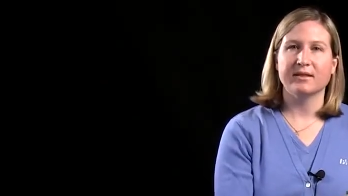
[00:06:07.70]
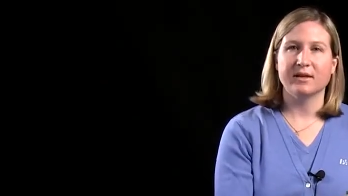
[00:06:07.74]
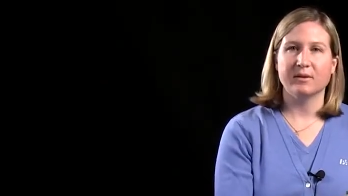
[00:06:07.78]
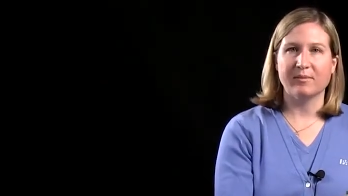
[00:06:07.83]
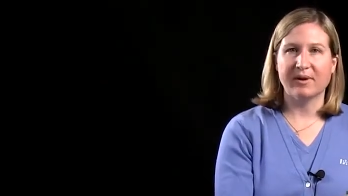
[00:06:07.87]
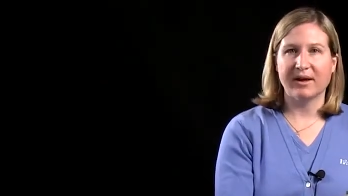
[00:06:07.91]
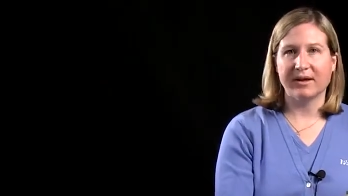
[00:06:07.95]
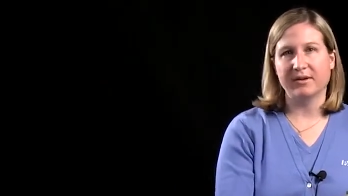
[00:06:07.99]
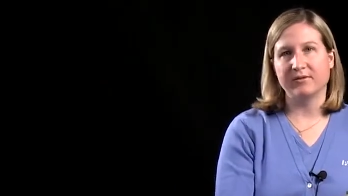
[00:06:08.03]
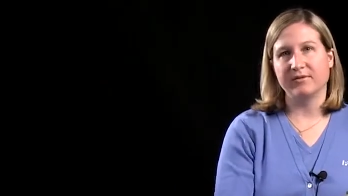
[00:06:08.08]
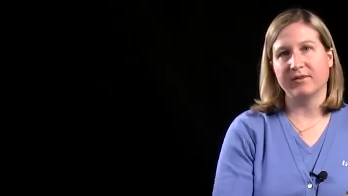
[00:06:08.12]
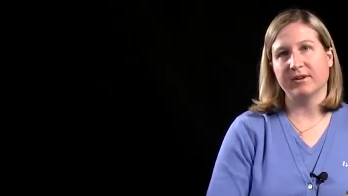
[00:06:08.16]
the
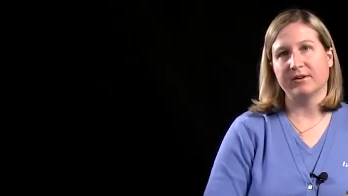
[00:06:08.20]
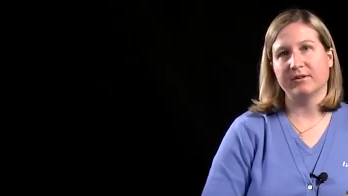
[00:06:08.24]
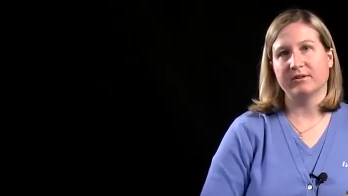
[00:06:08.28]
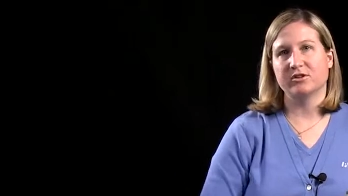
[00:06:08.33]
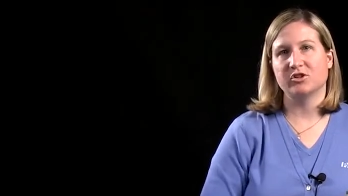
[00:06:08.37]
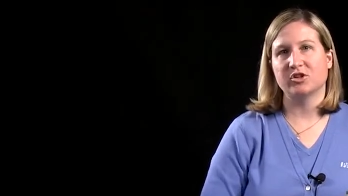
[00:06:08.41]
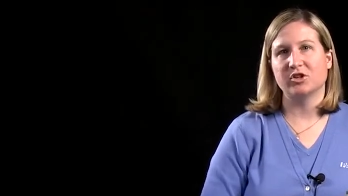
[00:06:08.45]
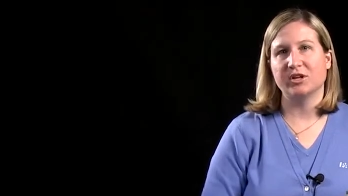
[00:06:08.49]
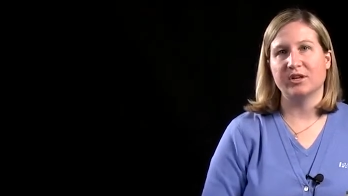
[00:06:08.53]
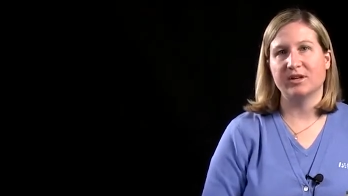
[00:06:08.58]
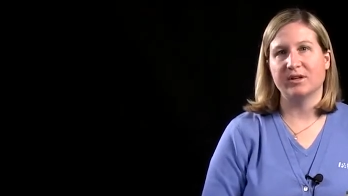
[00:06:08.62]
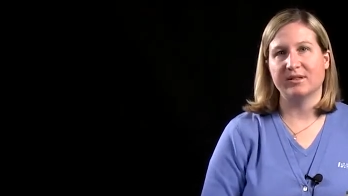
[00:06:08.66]
amount of
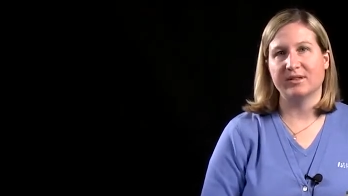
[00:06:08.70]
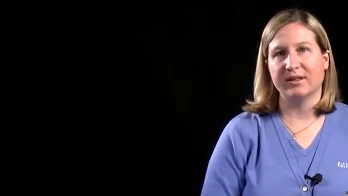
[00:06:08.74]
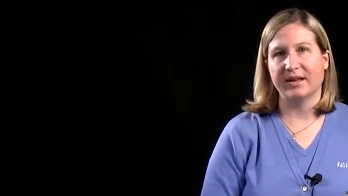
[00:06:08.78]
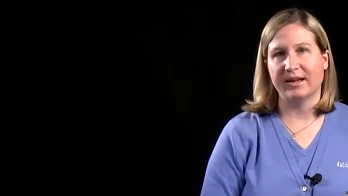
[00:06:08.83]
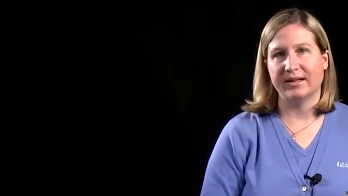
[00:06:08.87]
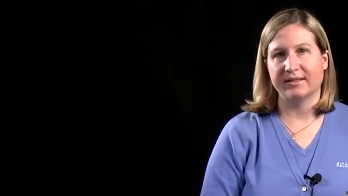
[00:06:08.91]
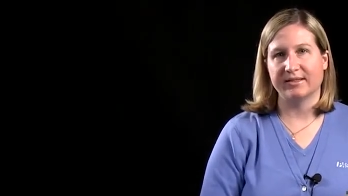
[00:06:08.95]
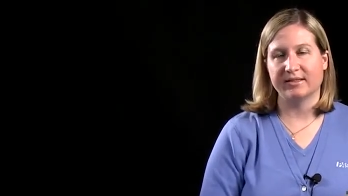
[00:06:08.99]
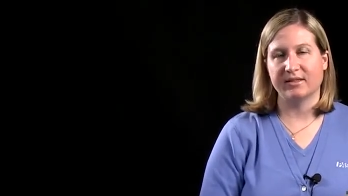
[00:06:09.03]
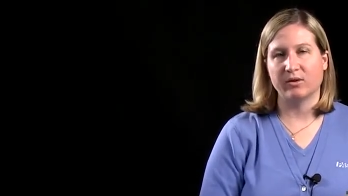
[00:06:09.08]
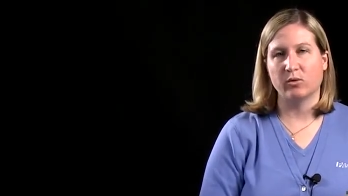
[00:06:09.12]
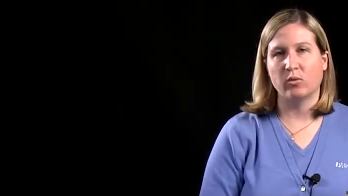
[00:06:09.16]
energy
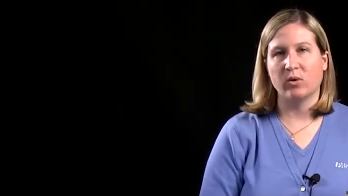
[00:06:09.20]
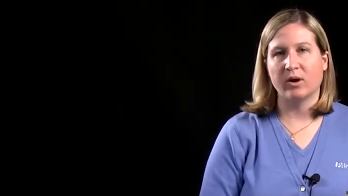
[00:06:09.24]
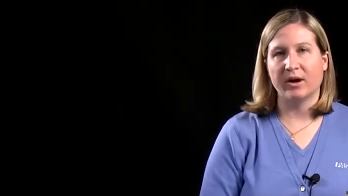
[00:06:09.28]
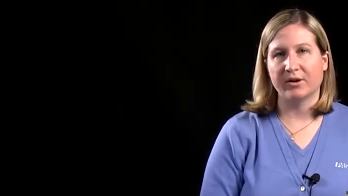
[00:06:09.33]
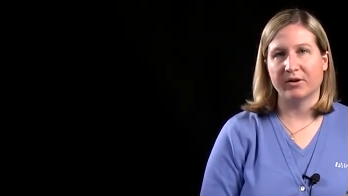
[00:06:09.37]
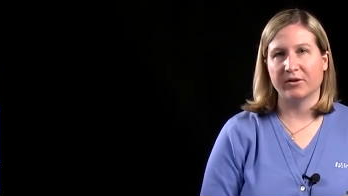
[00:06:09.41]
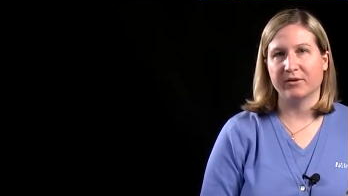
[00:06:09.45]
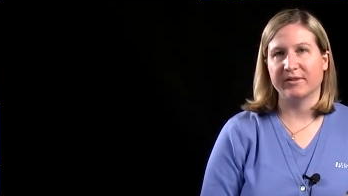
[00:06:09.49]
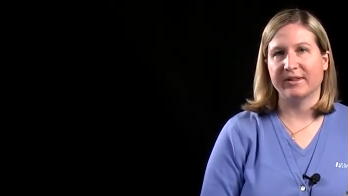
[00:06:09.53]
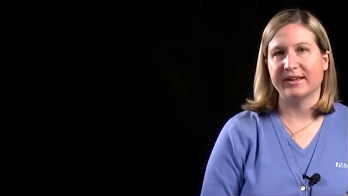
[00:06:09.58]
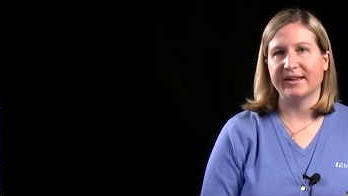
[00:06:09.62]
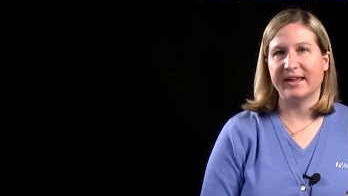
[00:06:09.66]
that the
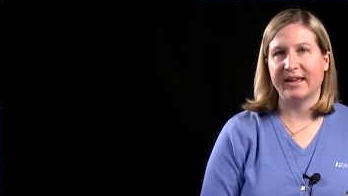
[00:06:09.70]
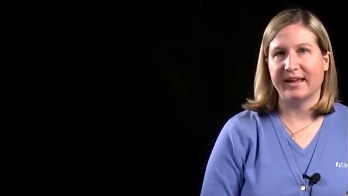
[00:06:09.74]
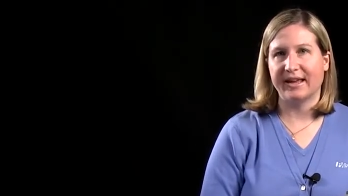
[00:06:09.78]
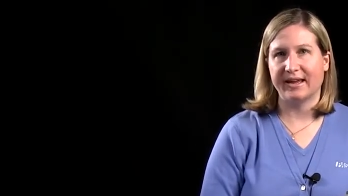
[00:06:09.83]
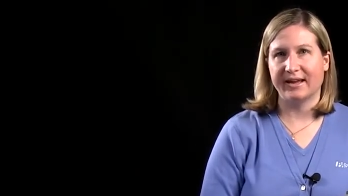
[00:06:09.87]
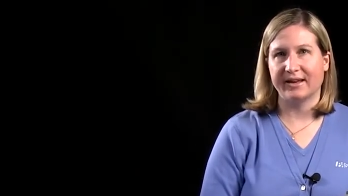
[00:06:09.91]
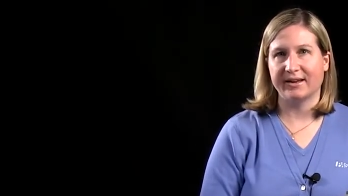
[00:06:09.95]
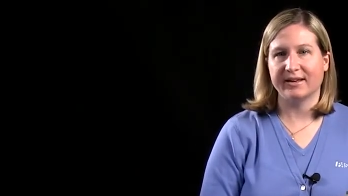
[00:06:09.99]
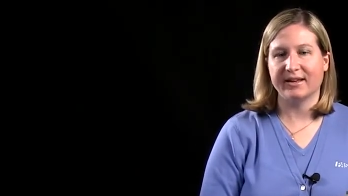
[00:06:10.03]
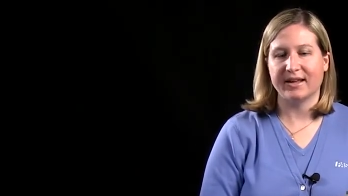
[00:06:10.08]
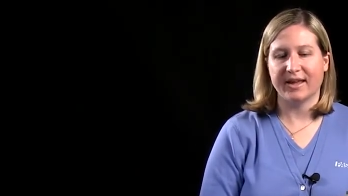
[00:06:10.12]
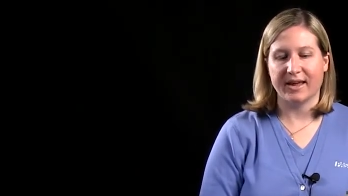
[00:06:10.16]
water in the
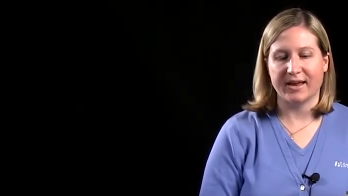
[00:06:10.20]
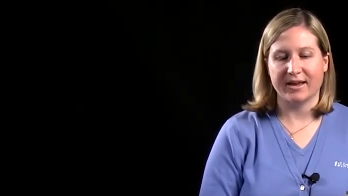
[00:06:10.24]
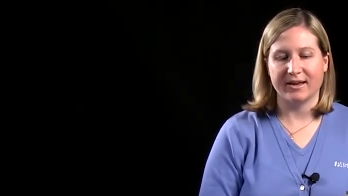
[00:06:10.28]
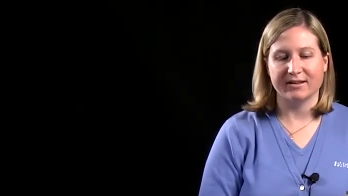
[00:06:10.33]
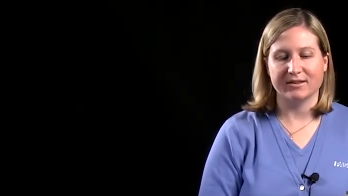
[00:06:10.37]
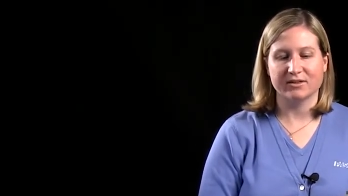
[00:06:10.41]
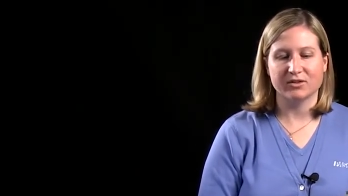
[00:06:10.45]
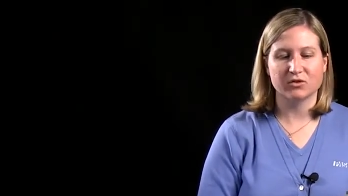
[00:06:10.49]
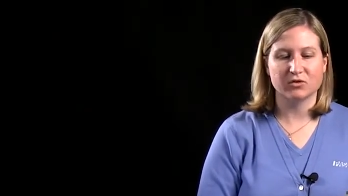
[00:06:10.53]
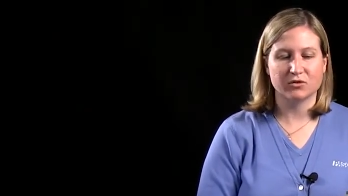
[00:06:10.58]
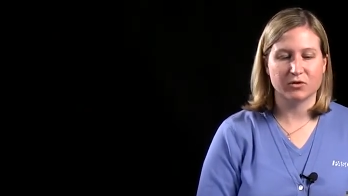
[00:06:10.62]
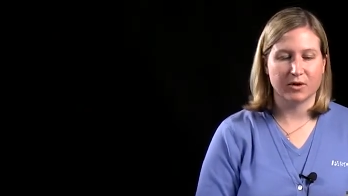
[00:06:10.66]
can
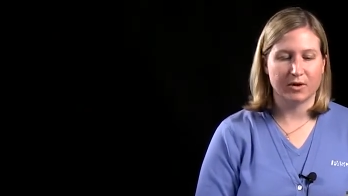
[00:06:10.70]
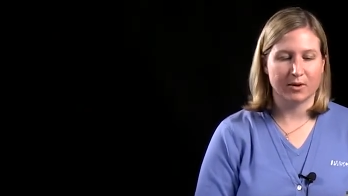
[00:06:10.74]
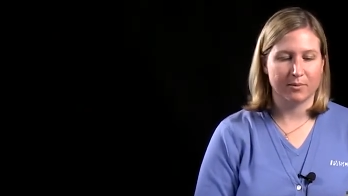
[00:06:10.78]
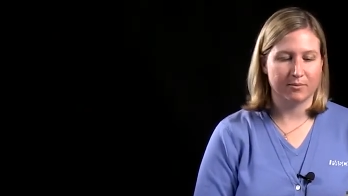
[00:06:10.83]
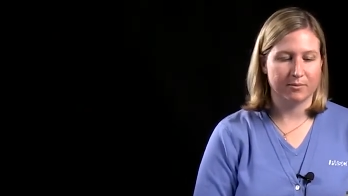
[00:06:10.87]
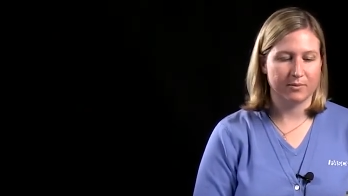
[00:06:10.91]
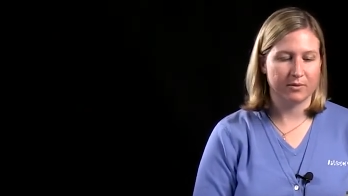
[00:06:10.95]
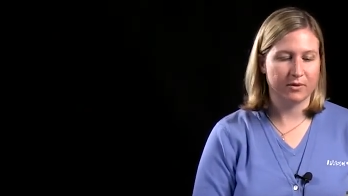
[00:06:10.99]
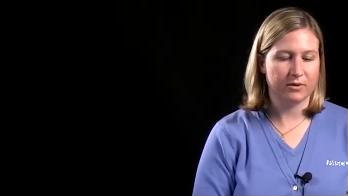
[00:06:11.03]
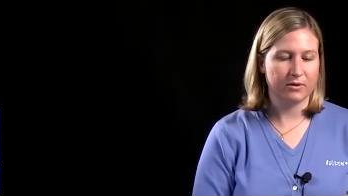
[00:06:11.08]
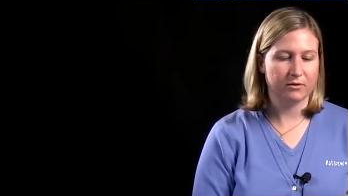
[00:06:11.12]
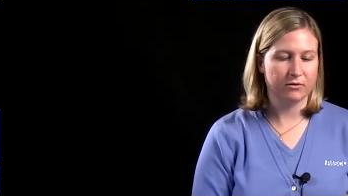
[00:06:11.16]
gains
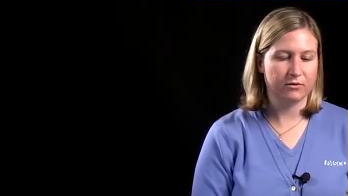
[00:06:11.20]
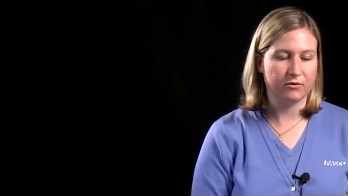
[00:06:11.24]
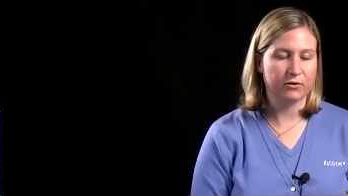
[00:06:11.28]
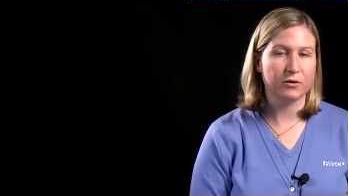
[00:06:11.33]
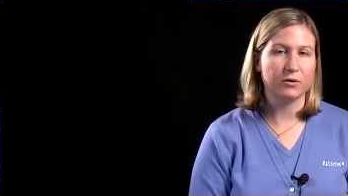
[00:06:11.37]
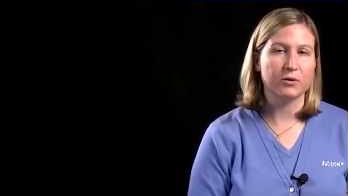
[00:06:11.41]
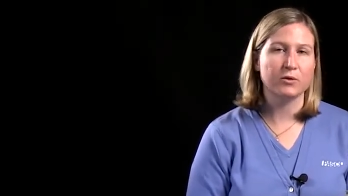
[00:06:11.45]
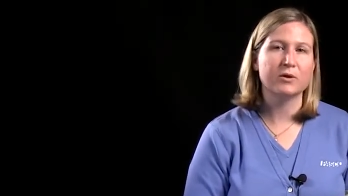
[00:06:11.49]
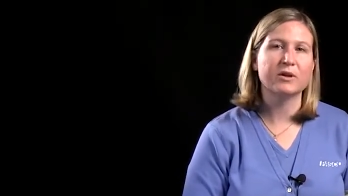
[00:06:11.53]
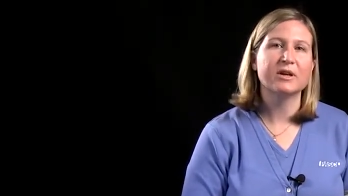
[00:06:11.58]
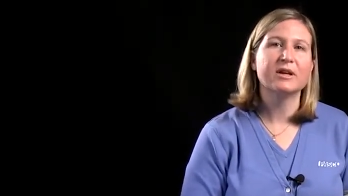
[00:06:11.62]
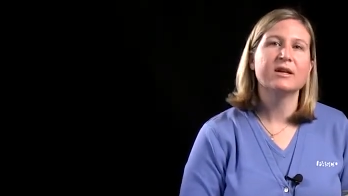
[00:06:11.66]
from the
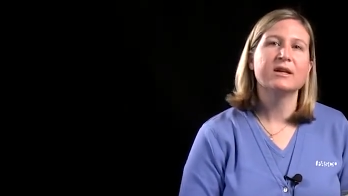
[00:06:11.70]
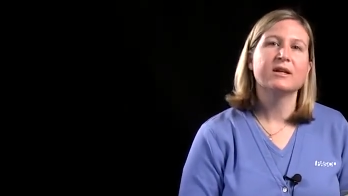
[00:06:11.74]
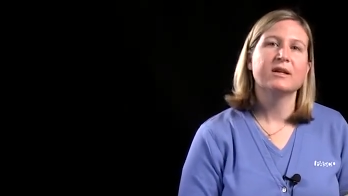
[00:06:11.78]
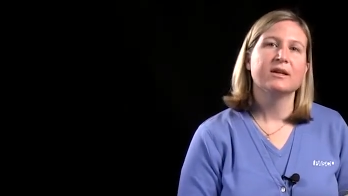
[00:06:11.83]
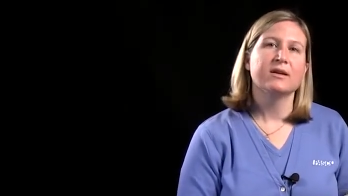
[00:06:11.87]
food.